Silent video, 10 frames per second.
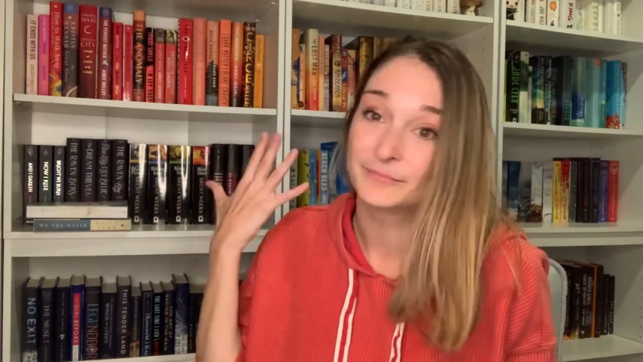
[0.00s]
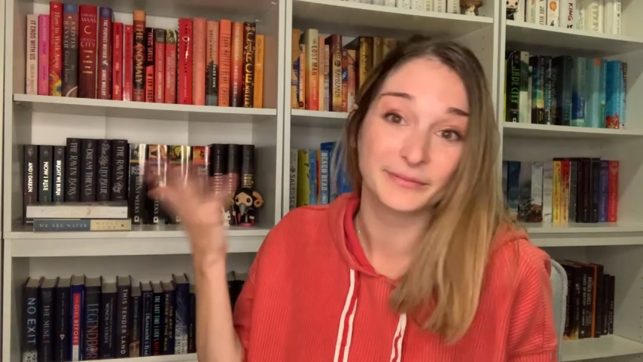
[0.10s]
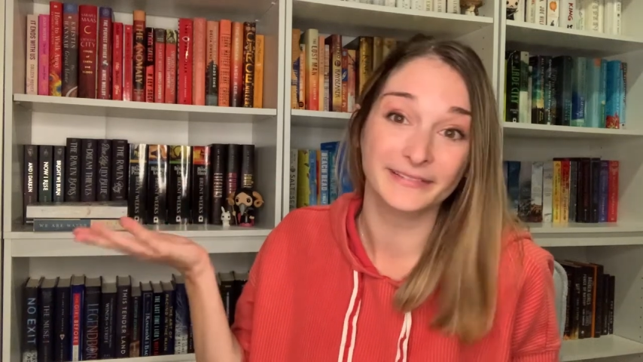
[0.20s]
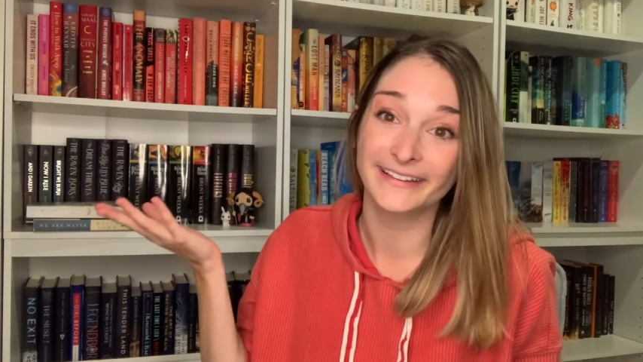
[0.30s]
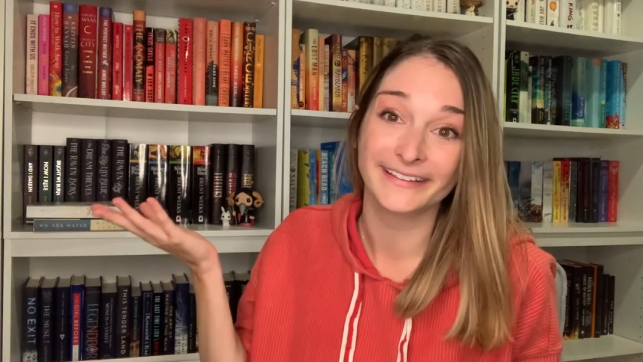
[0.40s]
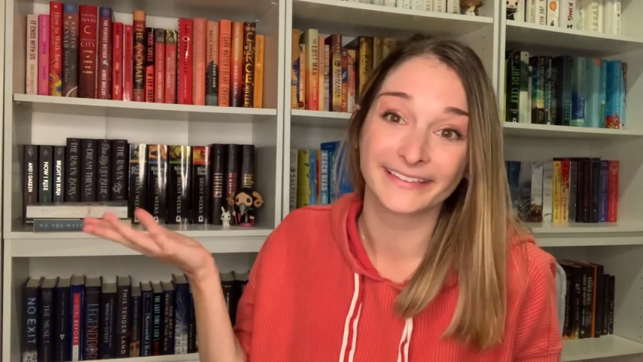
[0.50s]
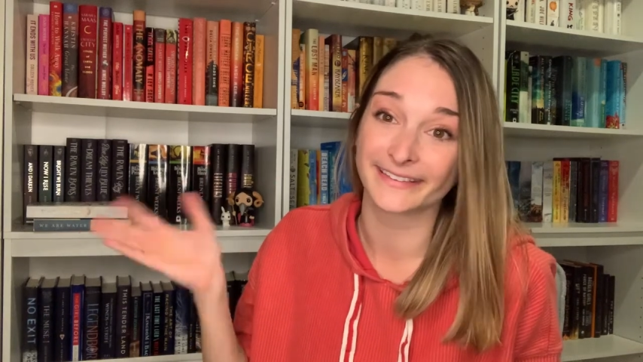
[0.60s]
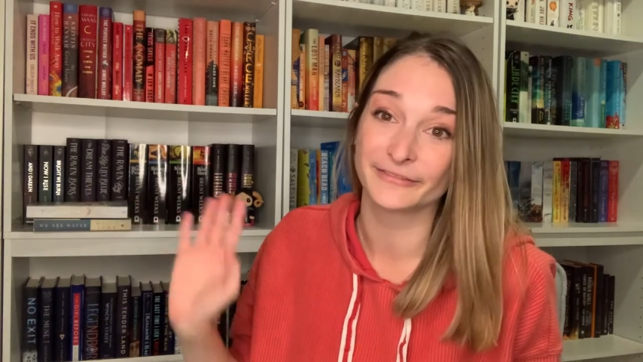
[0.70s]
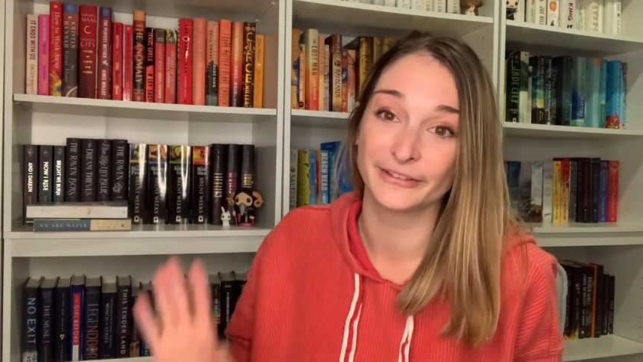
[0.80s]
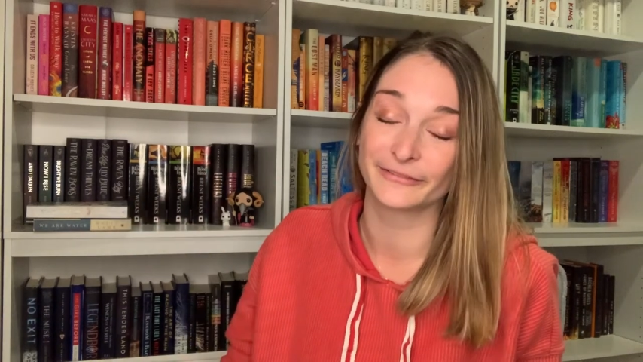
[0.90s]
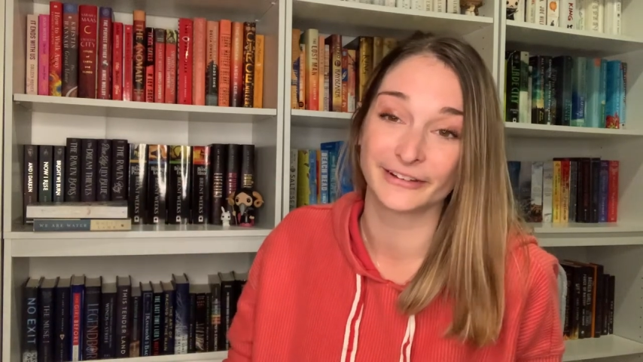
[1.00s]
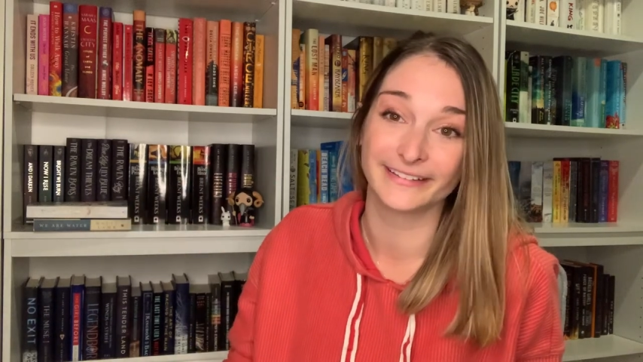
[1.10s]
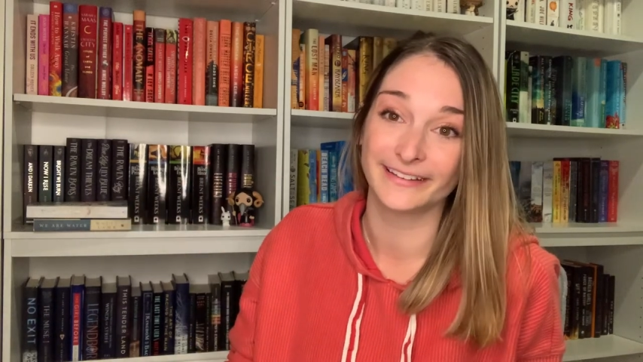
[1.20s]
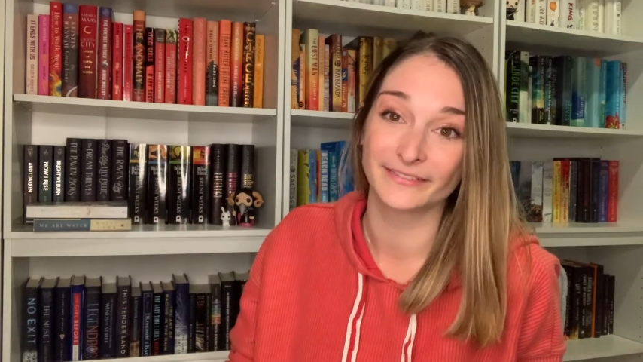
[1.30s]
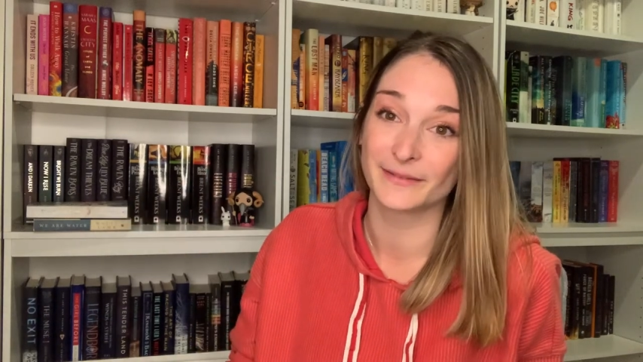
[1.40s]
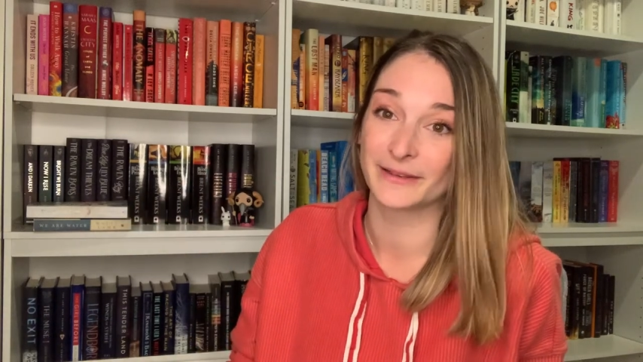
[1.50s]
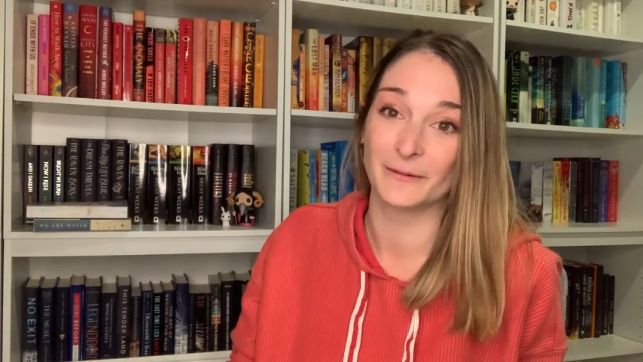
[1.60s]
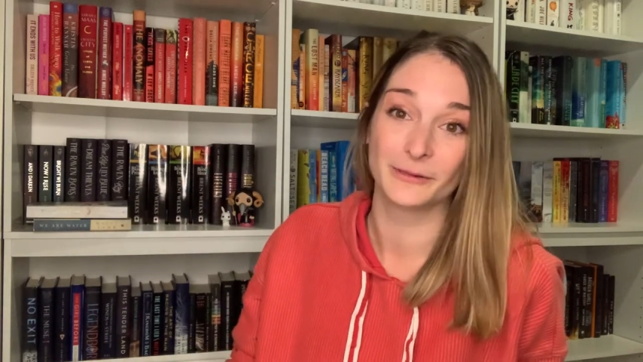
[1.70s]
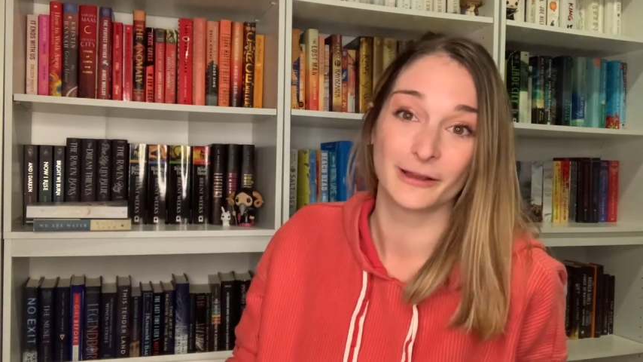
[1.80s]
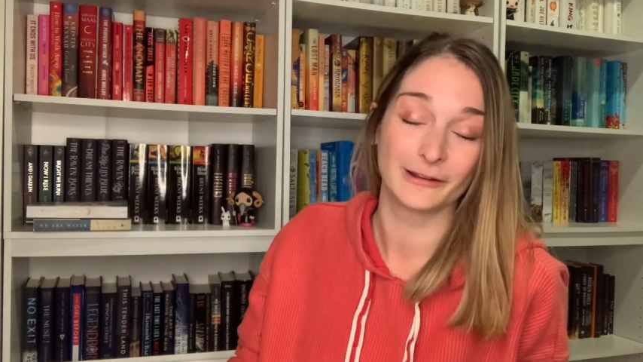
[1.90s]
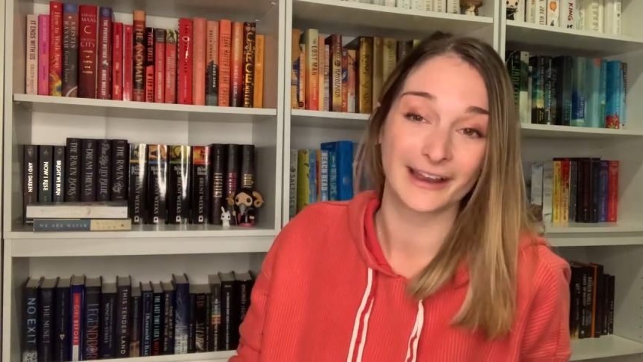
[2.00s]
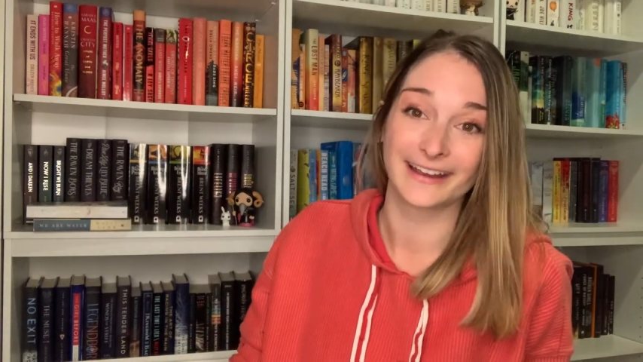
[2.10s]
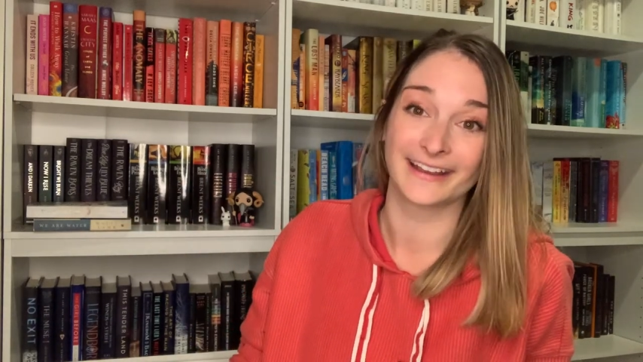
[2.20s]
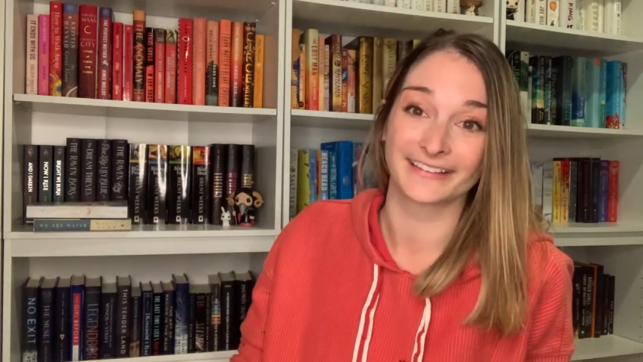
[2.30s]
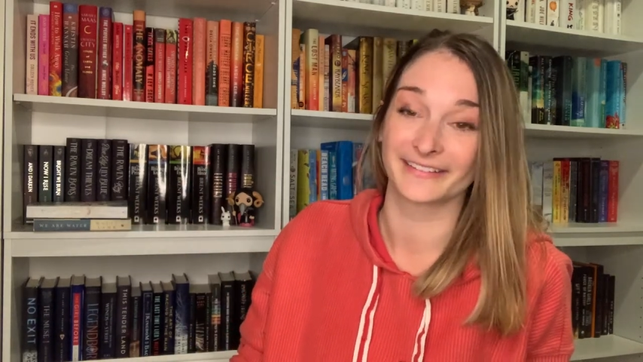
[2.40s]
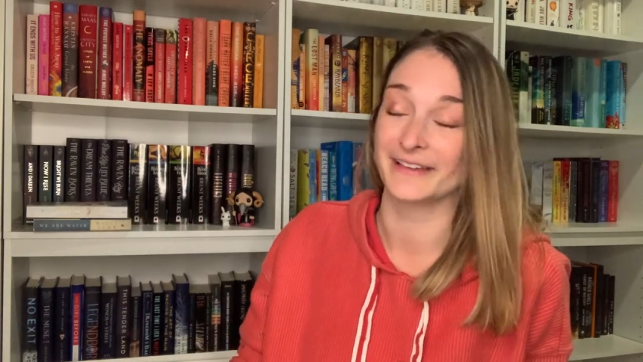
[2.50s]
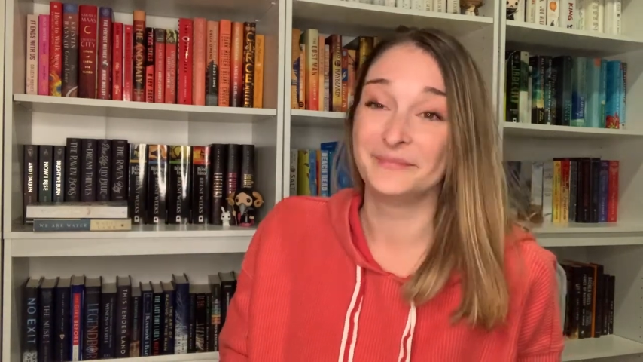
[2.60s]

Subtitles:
please feel free to leave them down below and I can answer them.